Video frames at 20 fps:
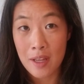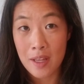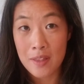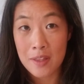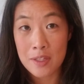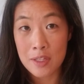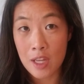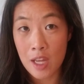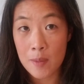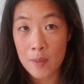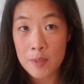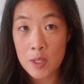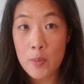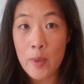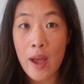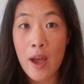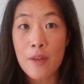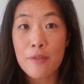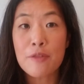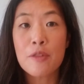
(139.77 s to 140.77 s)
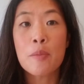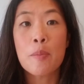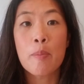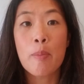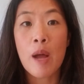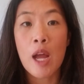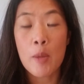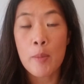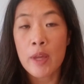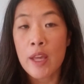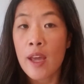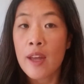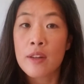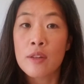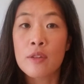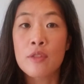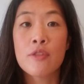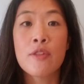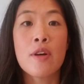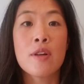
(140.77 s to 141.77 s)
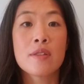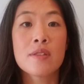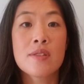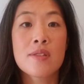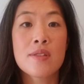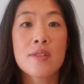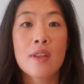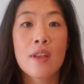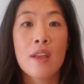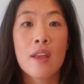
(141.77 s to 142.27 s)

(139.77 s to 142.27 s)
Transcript: This comes about from biomechanical faults.